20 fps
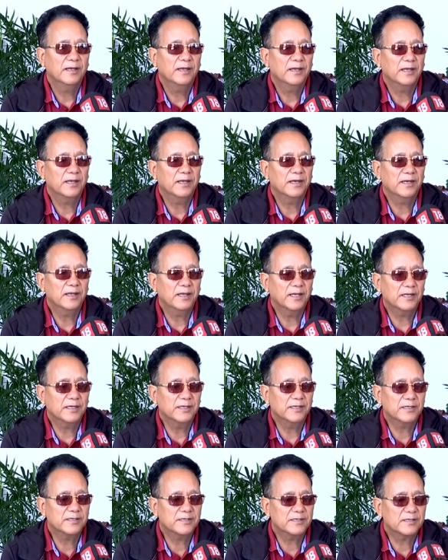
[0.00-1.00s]
and I
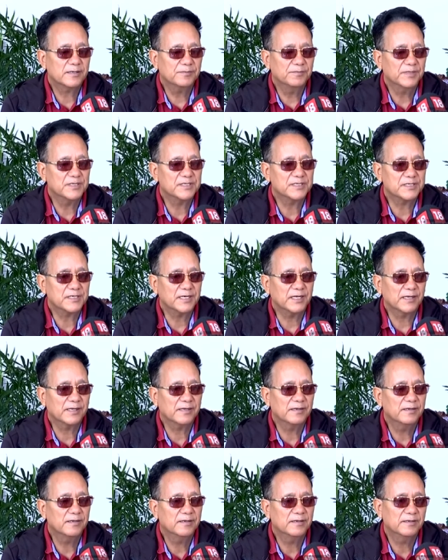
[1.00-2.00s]
did a mistake
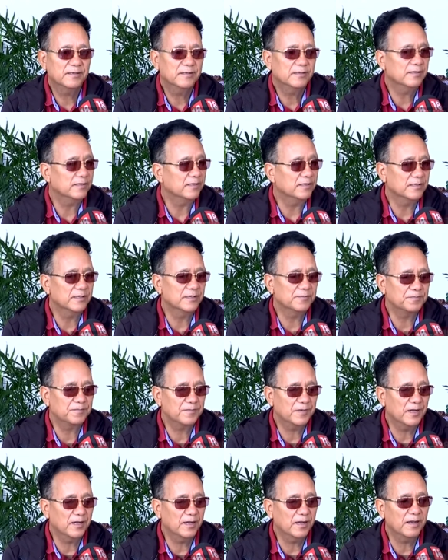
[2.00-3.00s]
in that
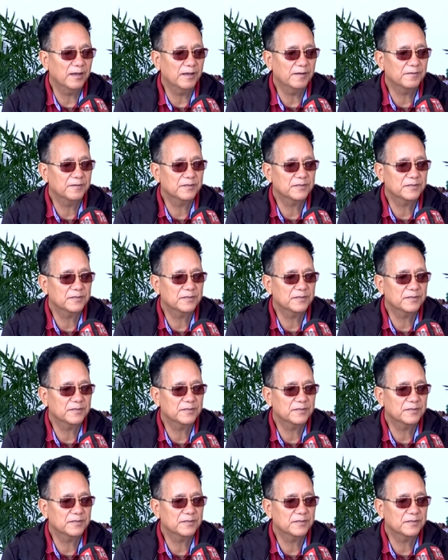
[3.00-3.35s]
uh,